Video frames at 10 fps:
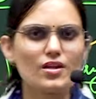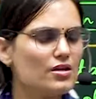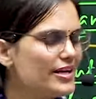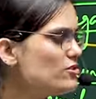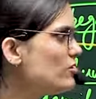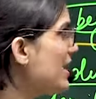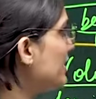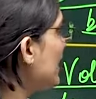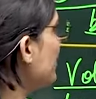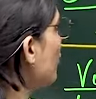Right, so that
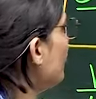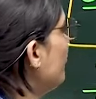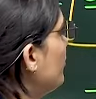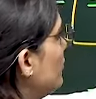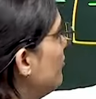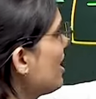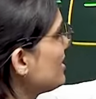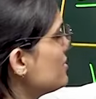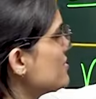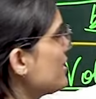kind of
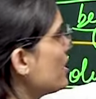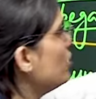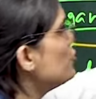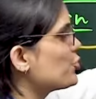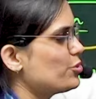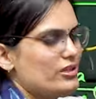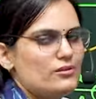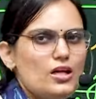factors are cultural,